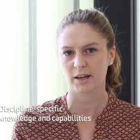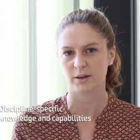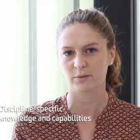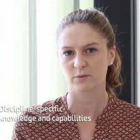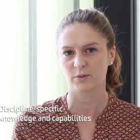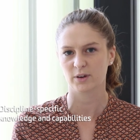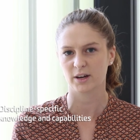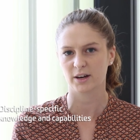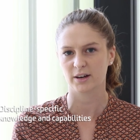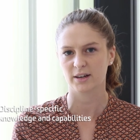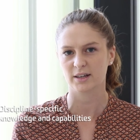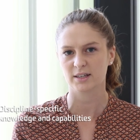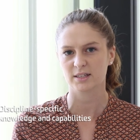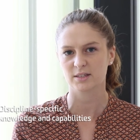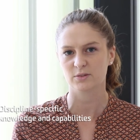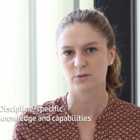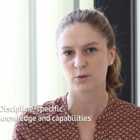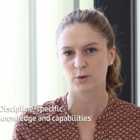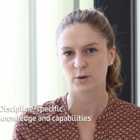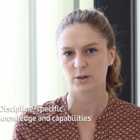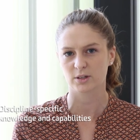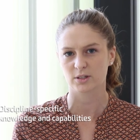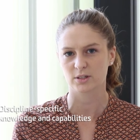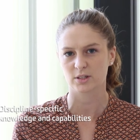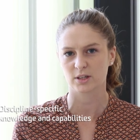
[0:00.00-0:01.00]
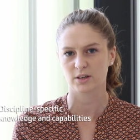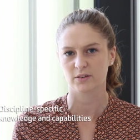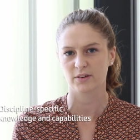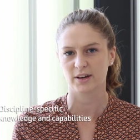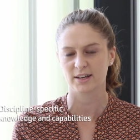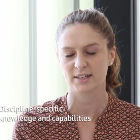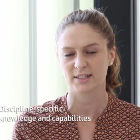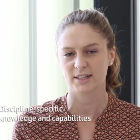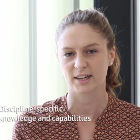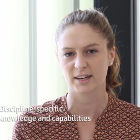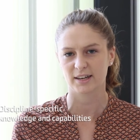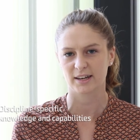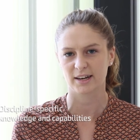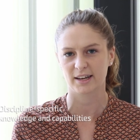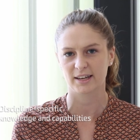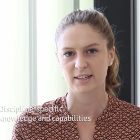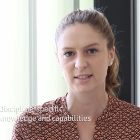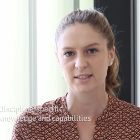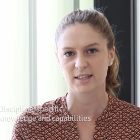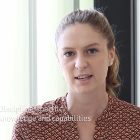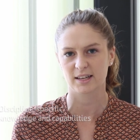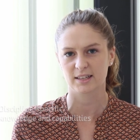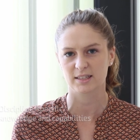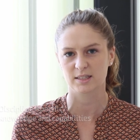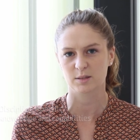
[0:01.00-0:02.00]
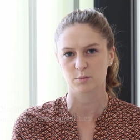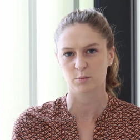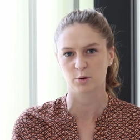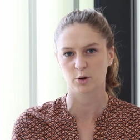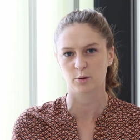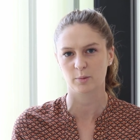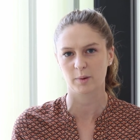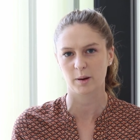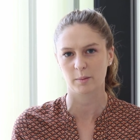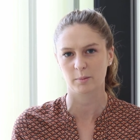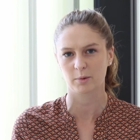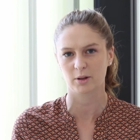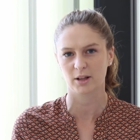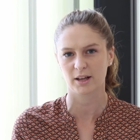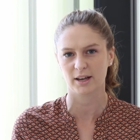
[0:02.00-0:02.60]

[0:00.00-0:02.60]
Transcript: in various fauna survey techniques and small mammal